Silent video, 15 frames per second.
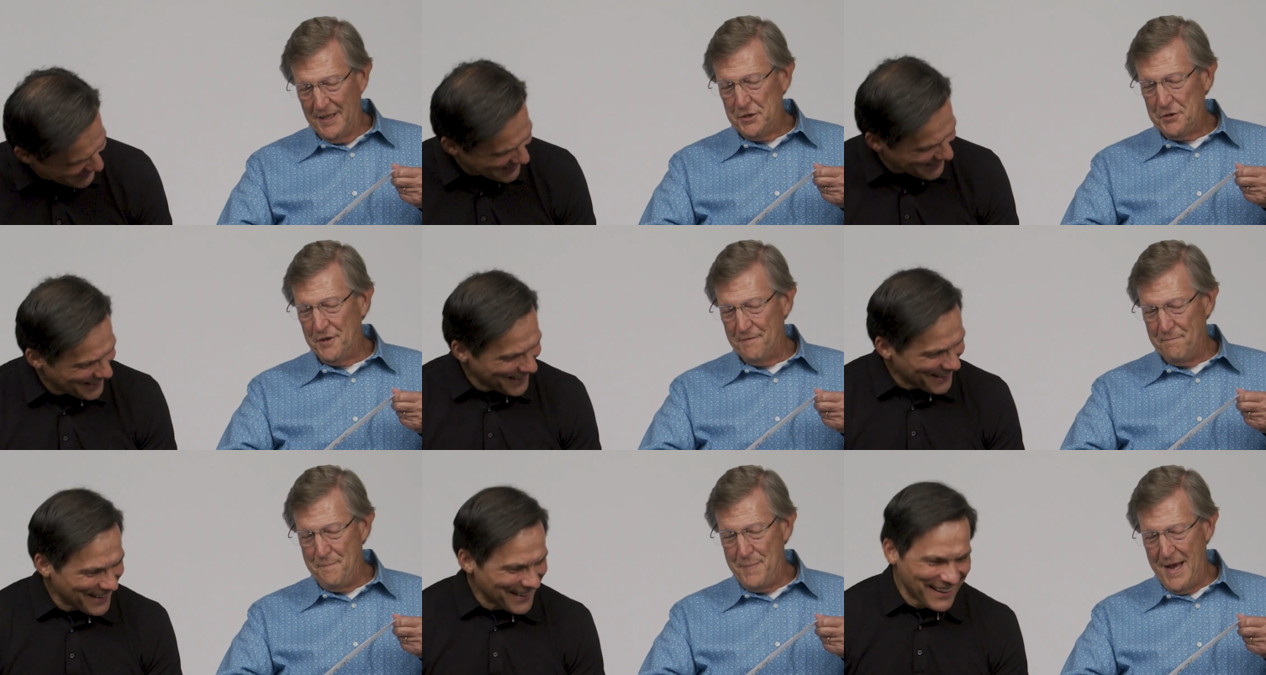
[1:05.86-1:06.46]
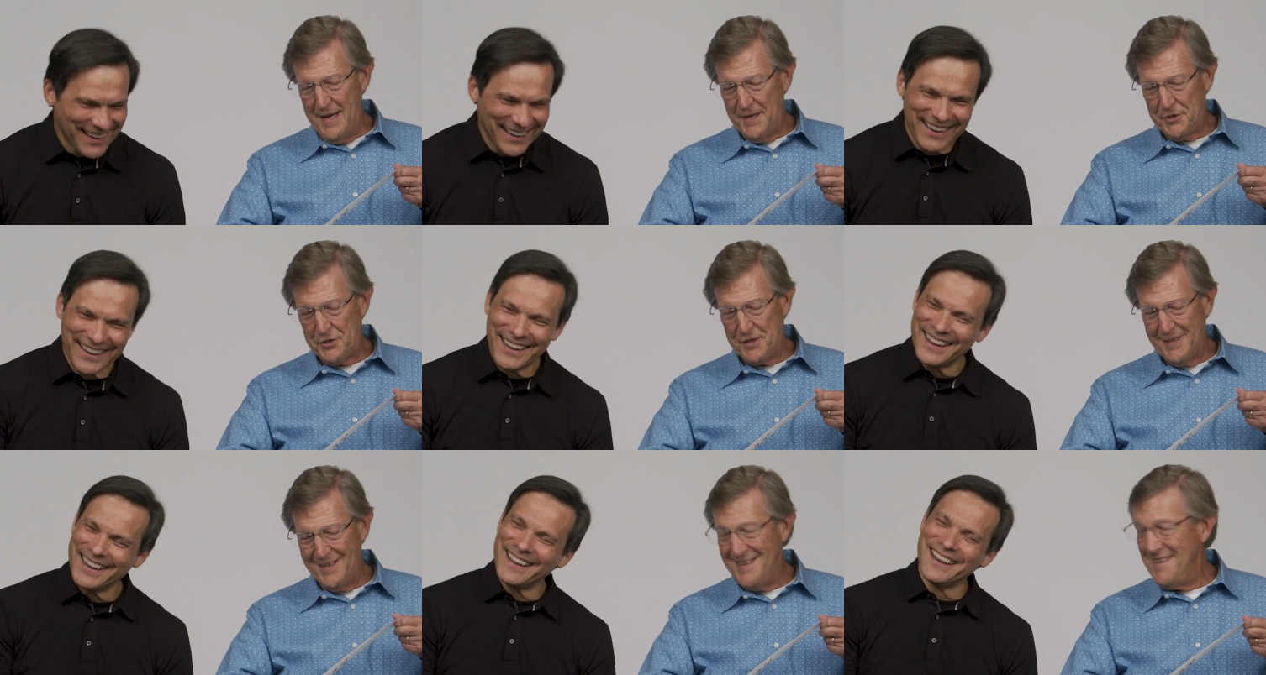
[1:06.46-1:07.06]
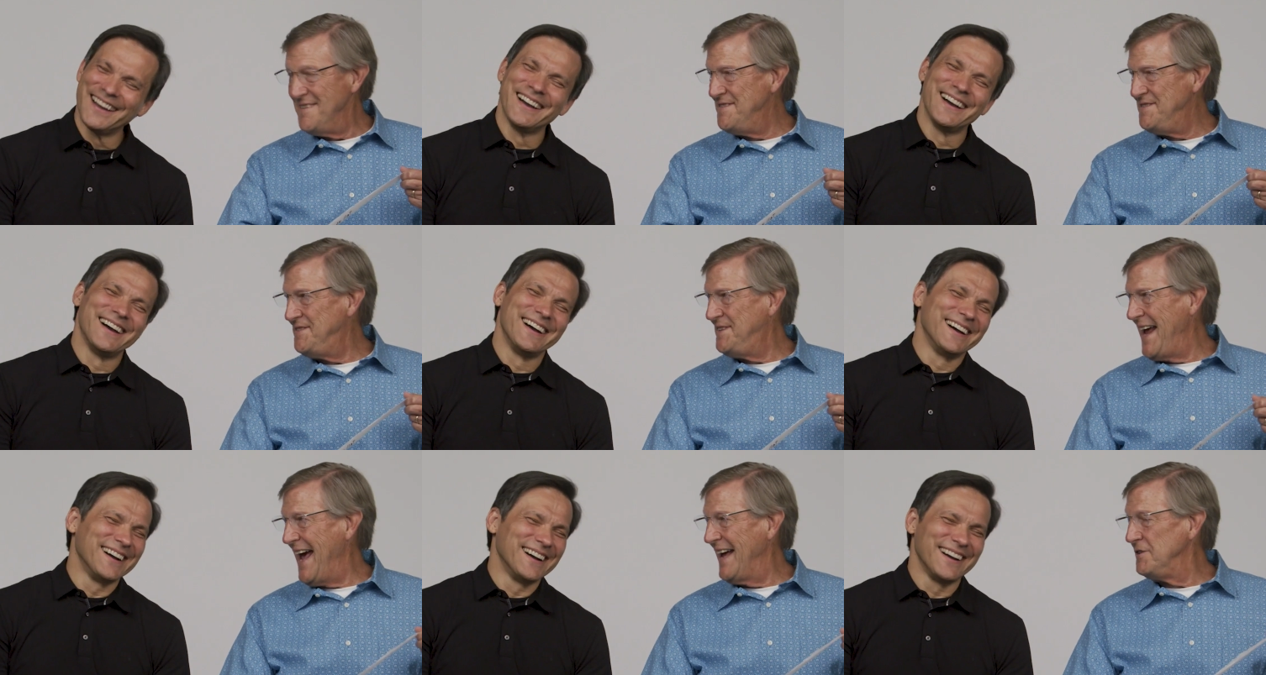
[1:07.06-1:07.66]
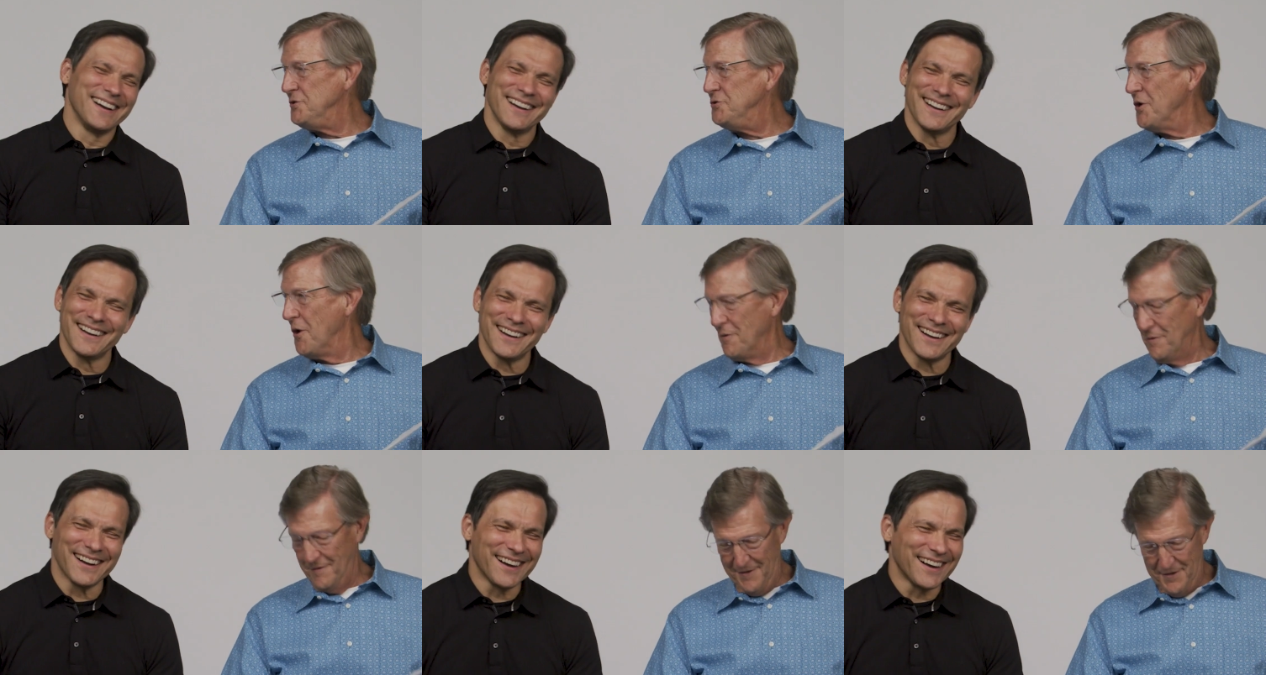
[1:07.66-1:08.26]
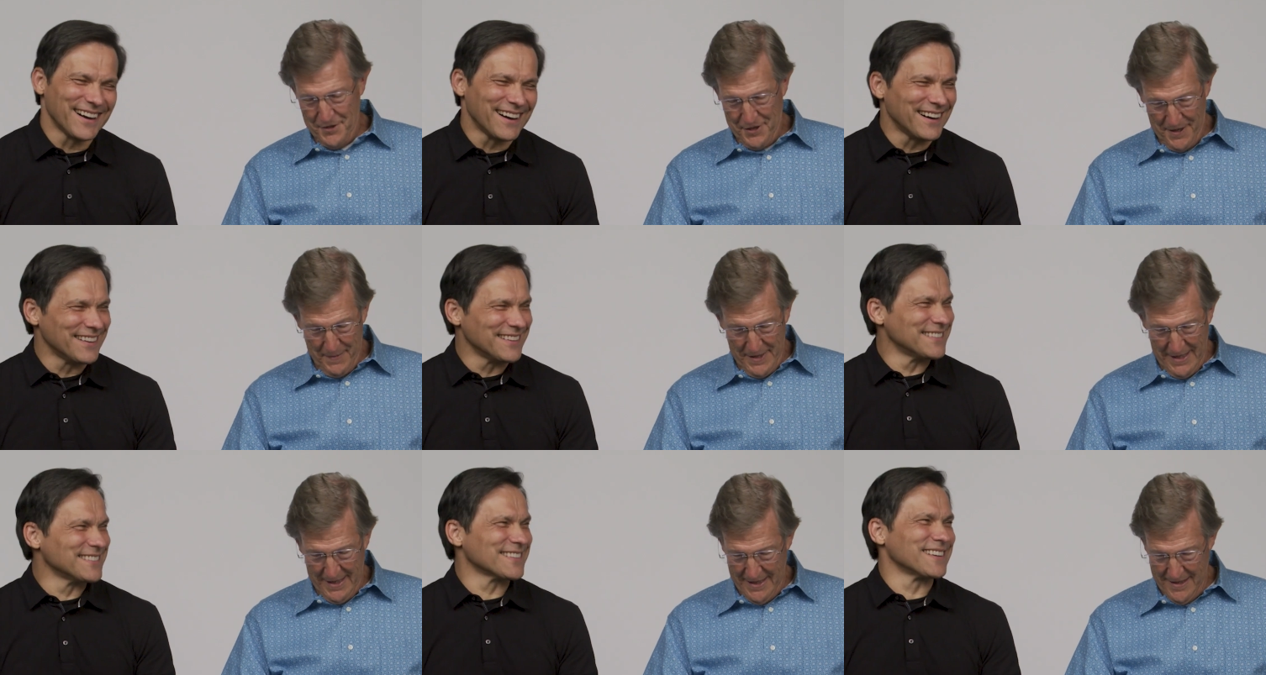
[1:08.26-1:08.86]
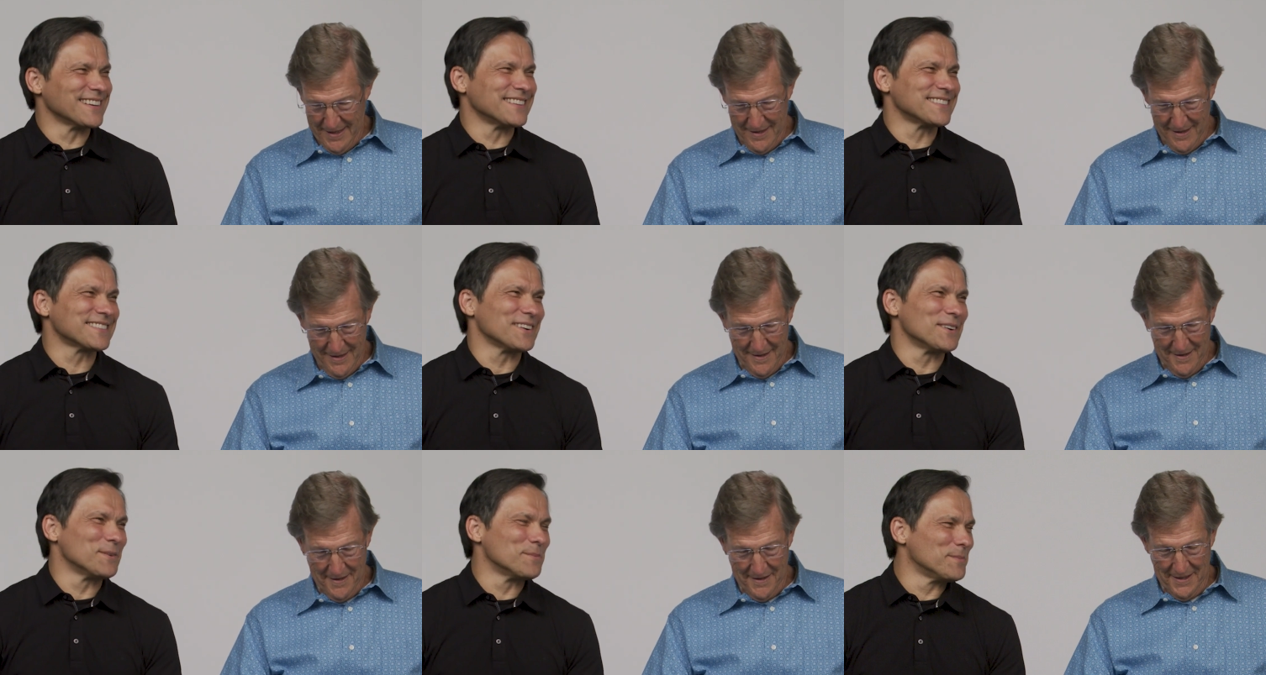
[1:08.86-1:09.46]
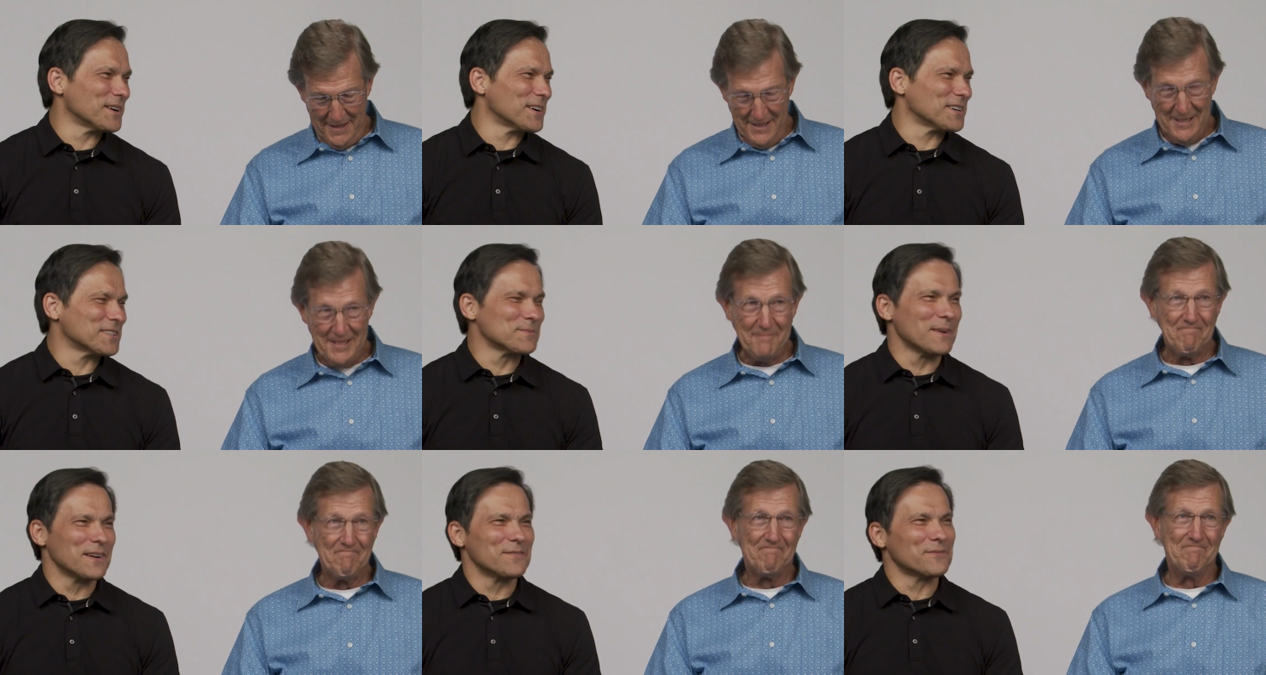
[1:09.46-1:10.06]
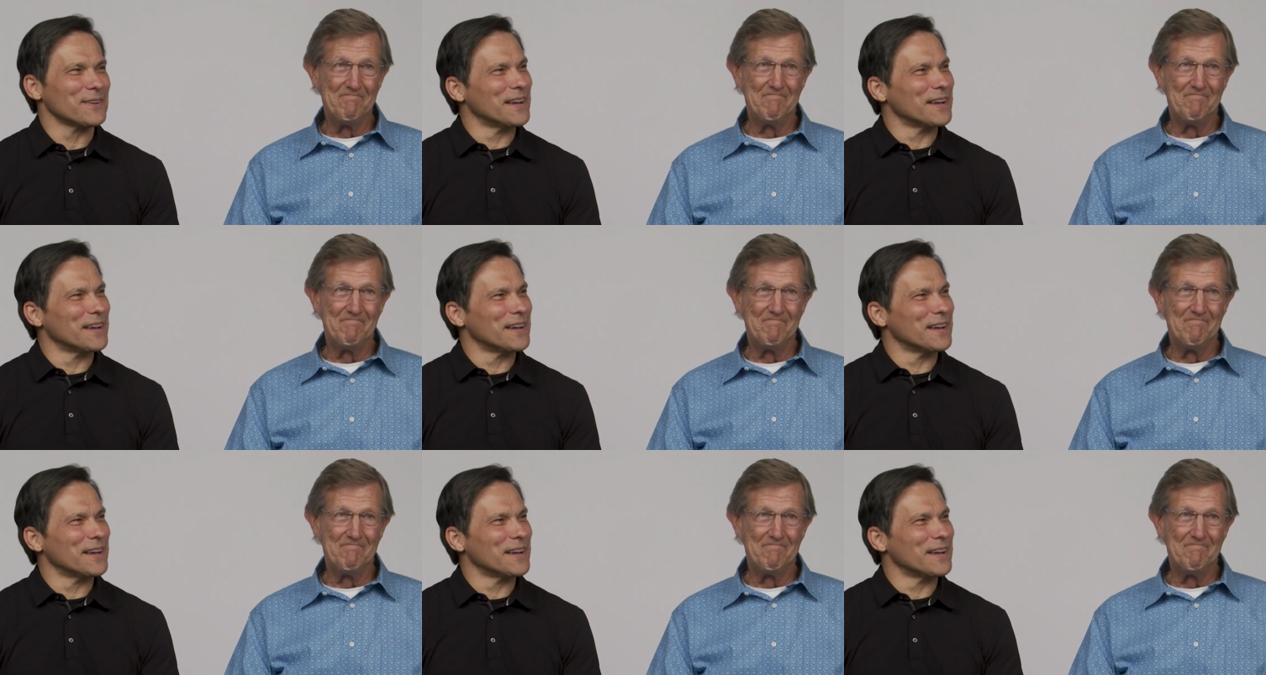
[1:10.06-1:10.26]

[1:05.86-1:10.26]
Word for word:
Speaker 1: Tell us your best dad joke. Oh, this
Speaker 2: is gonna so embarrass my